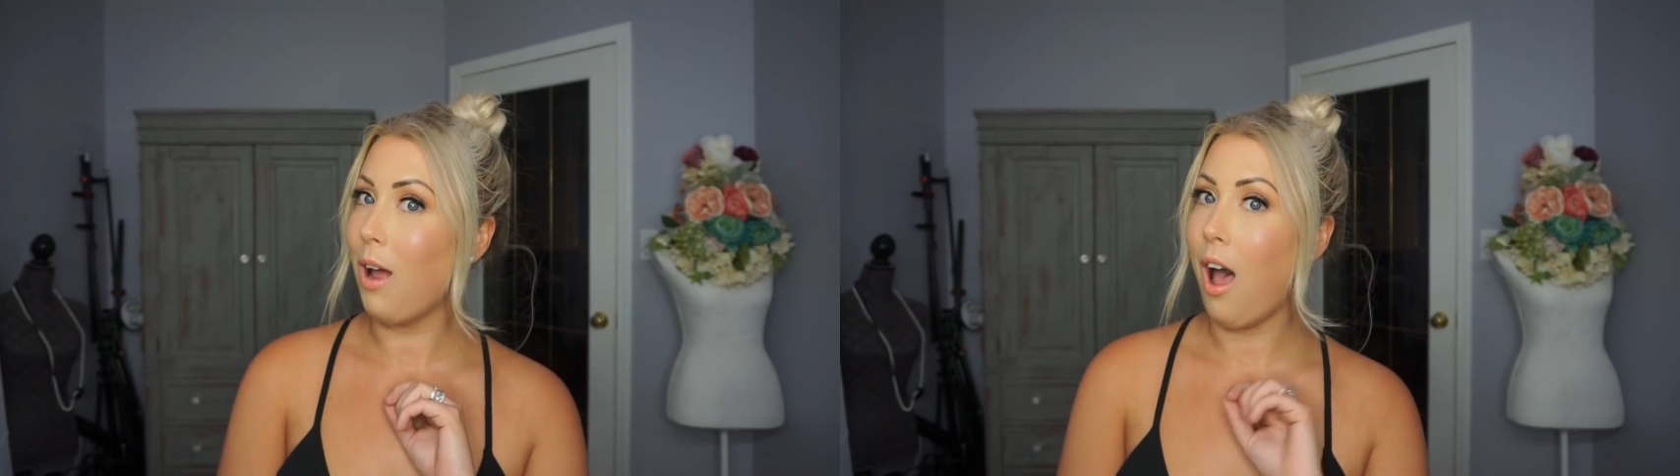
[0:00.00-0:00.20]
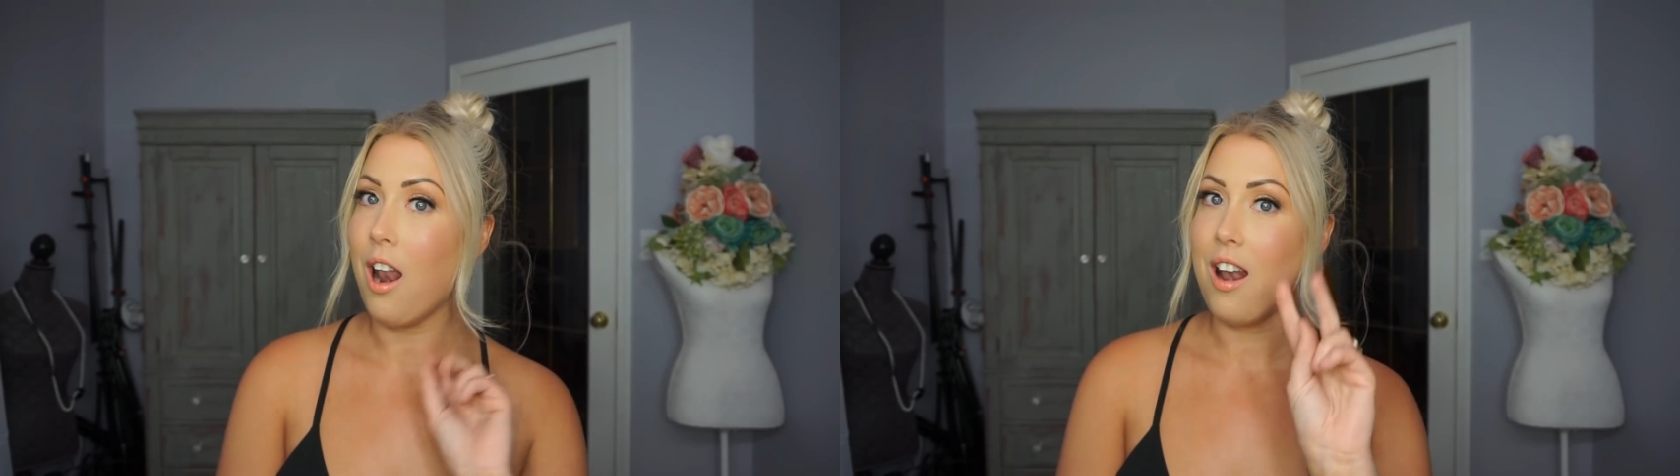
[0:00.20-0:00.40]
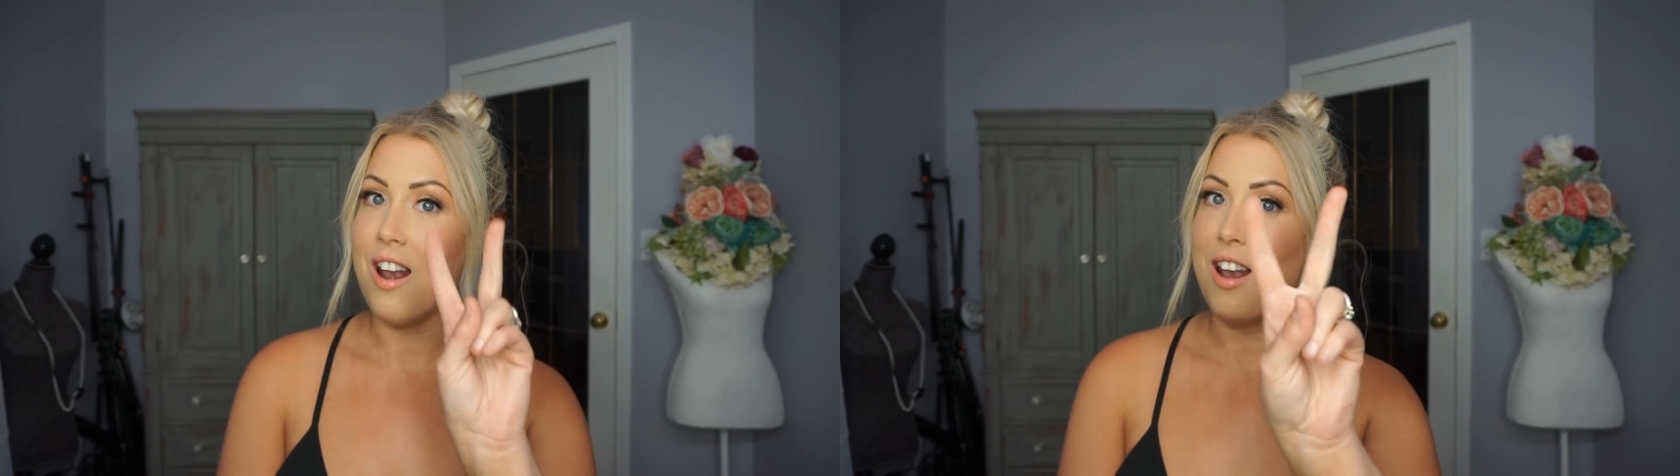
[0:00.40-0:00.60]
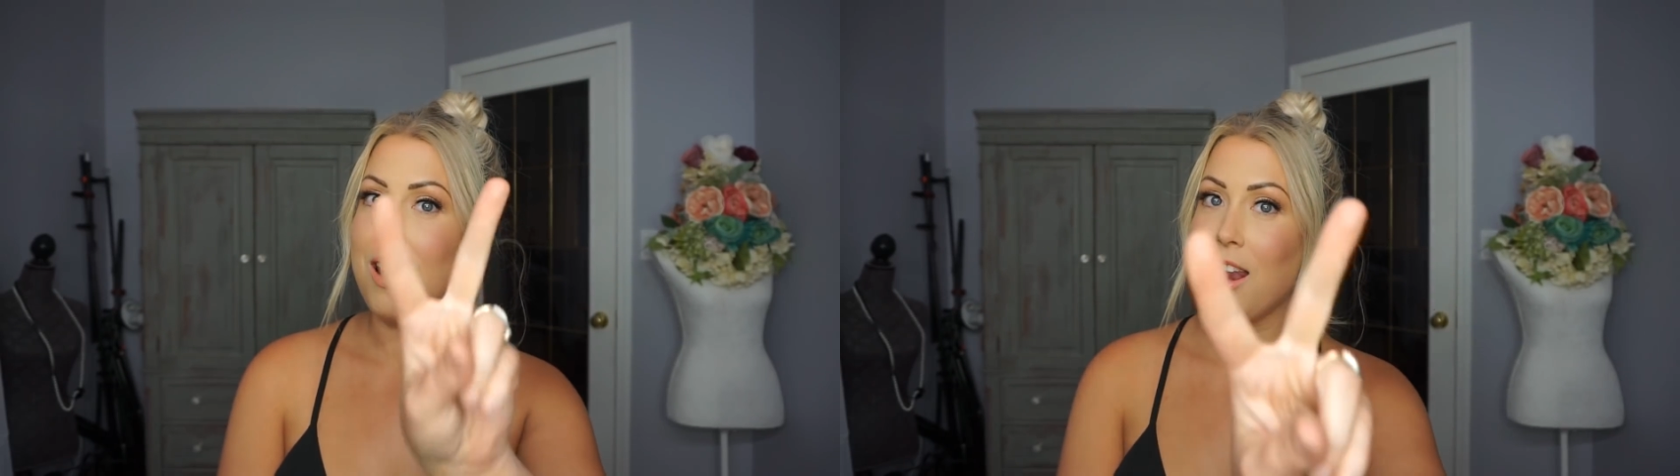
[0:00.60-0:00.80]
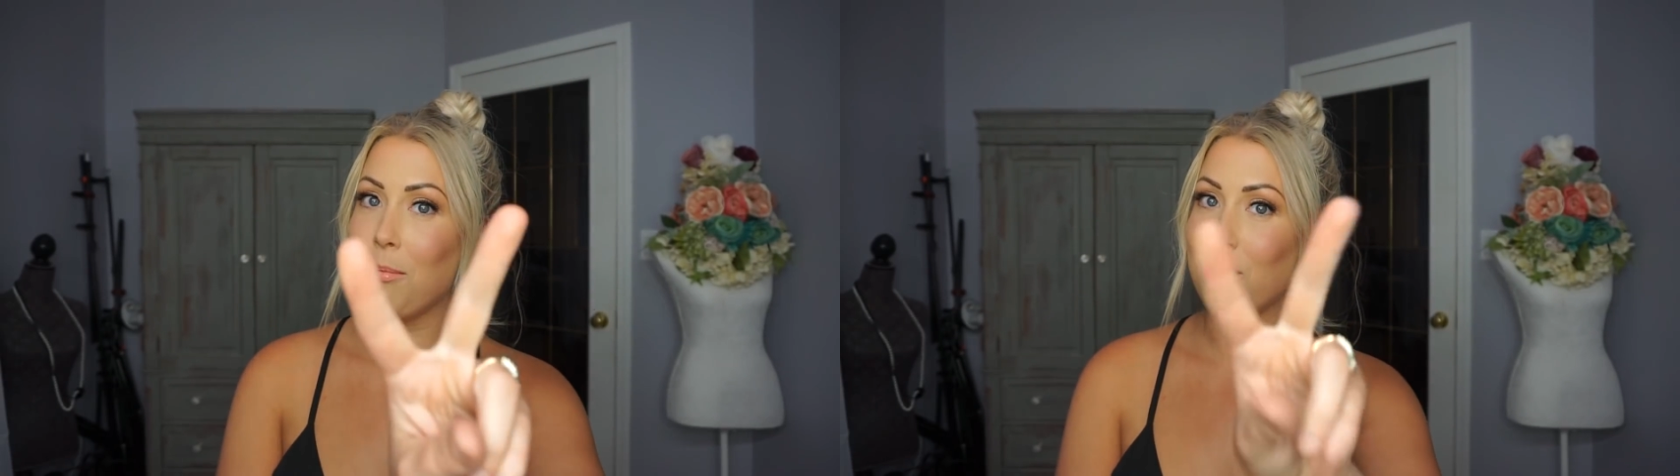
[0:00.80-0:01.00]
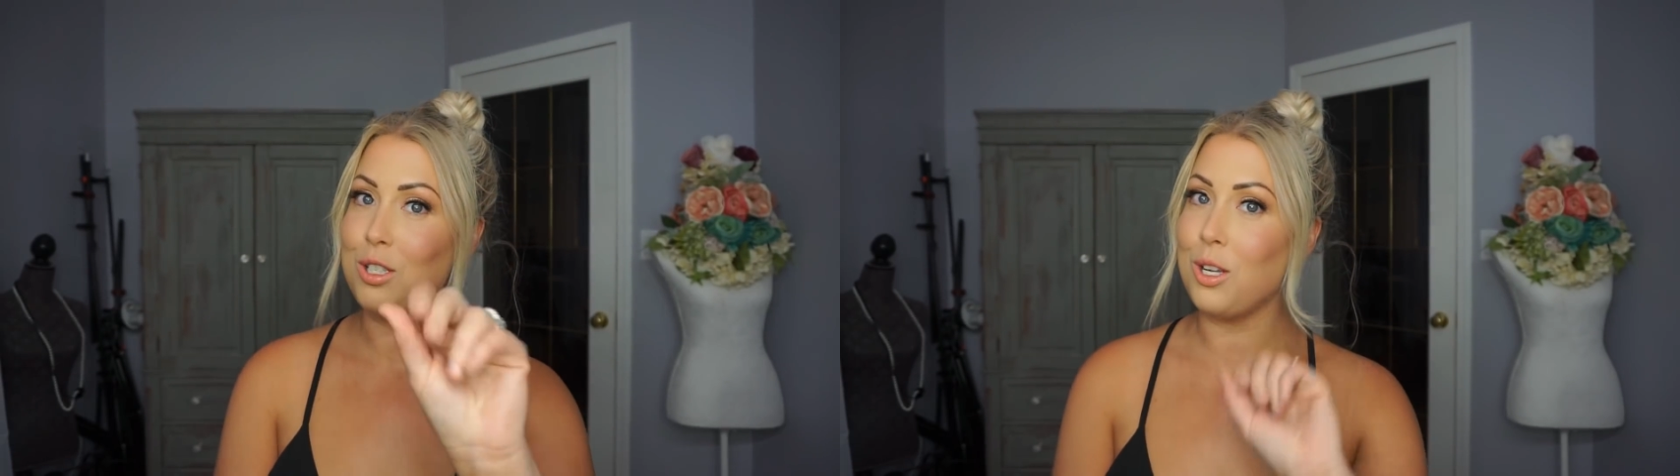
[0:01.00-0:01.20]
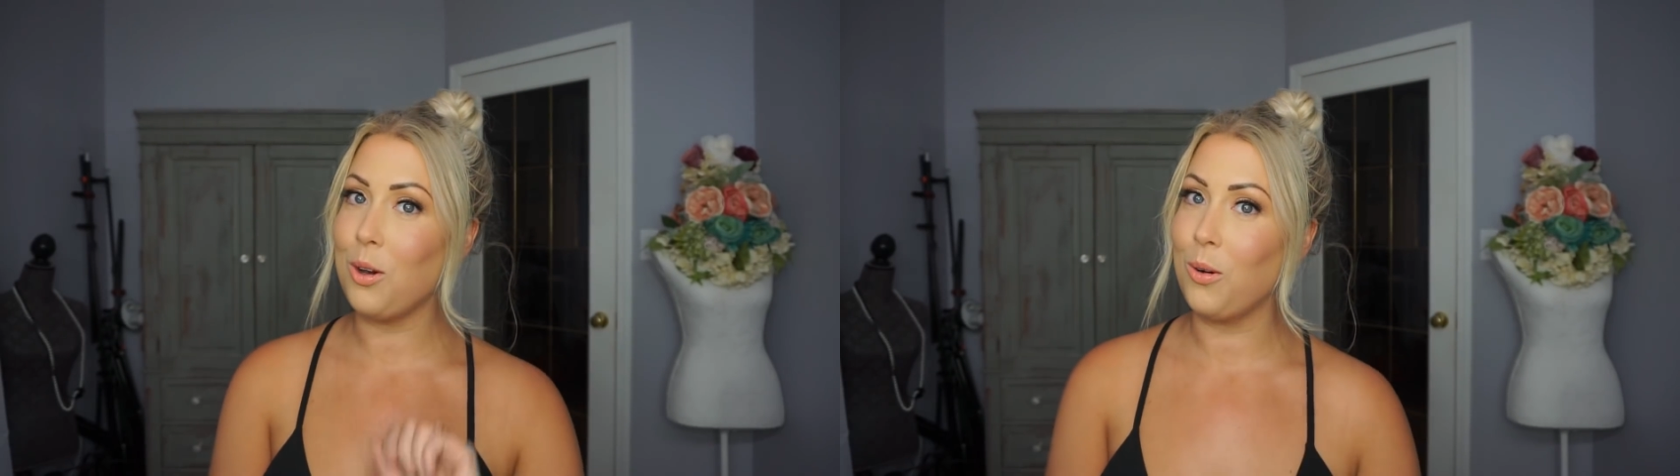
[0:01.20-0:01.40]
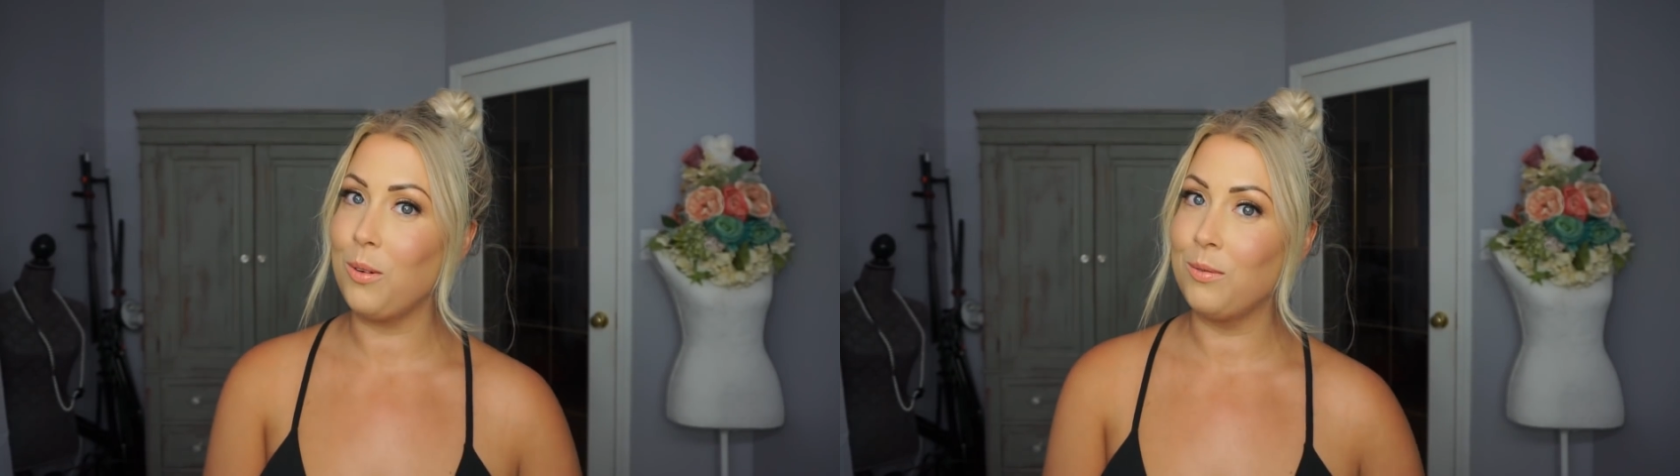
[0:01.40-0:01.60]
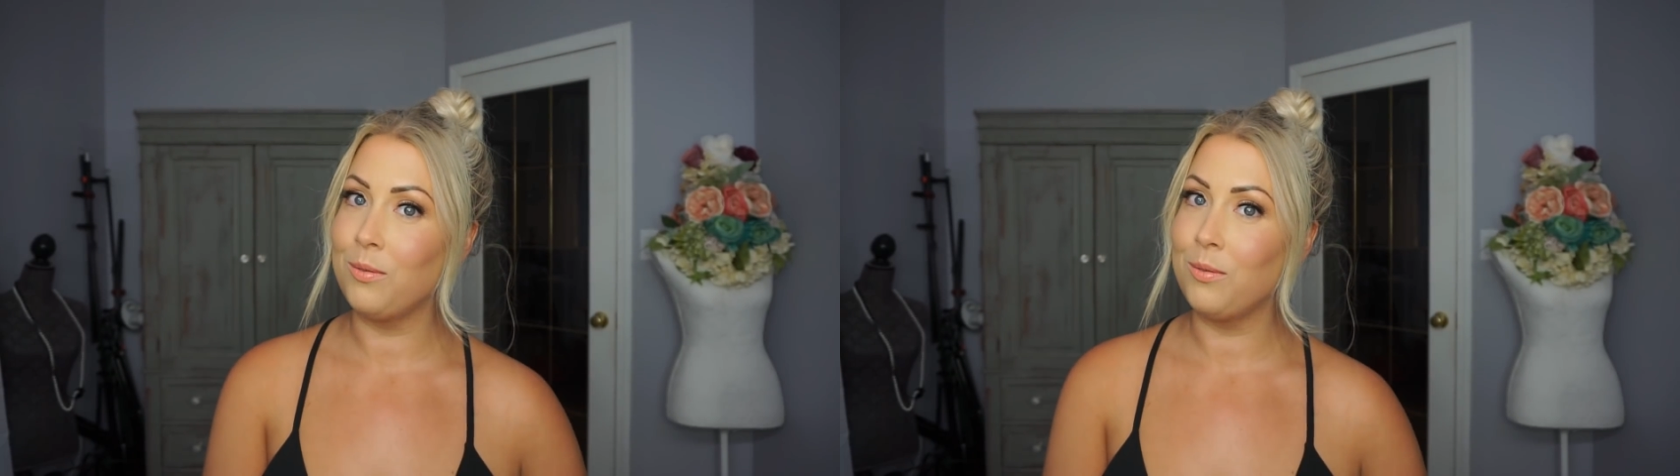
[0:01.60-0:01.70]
knot number 2.